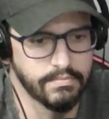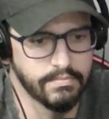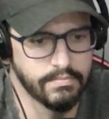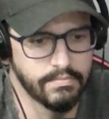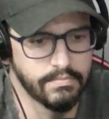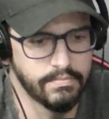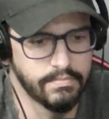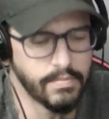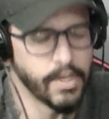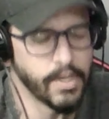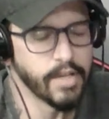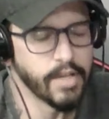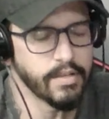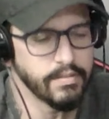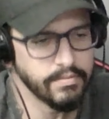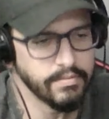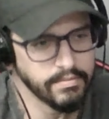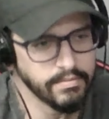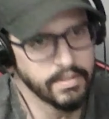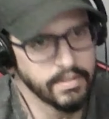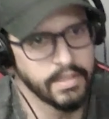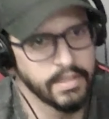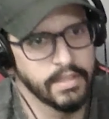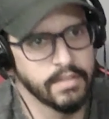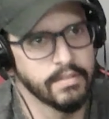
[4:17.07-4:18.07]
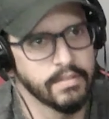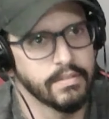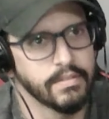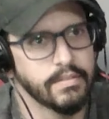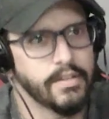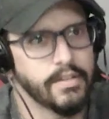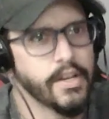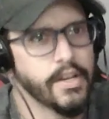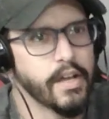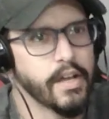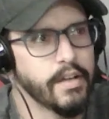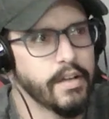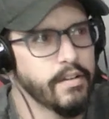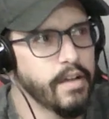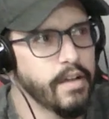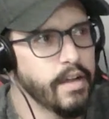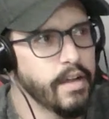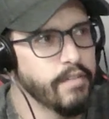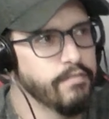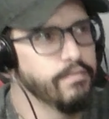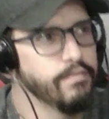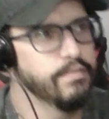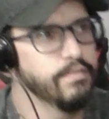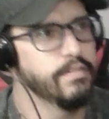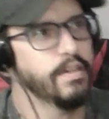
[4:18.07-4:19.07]
Yeah. Yeah.
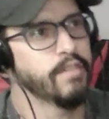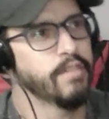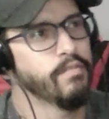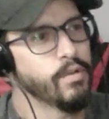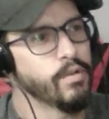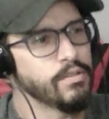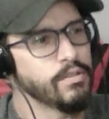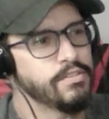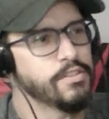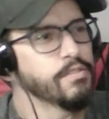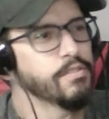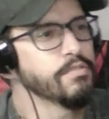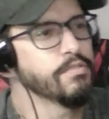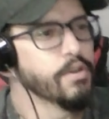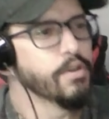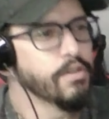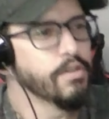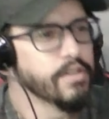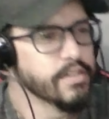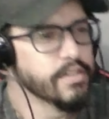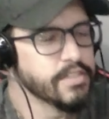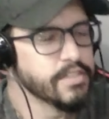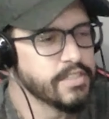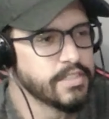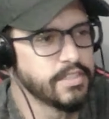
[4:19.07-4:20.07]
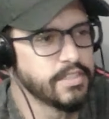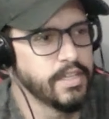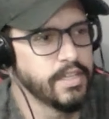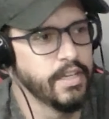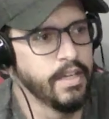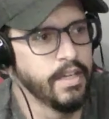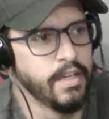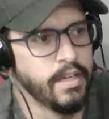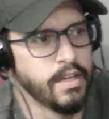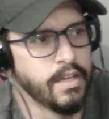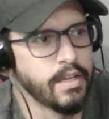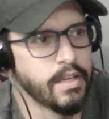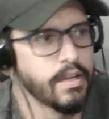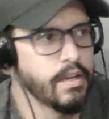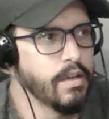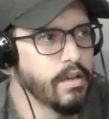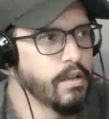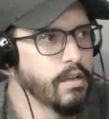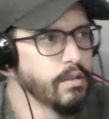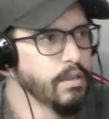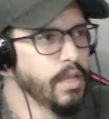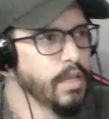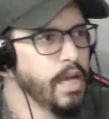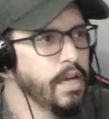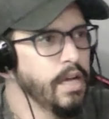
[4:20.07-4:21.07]
I've, I've also noticed a
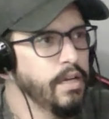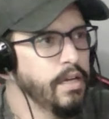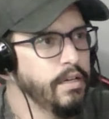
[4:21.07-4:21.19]
lot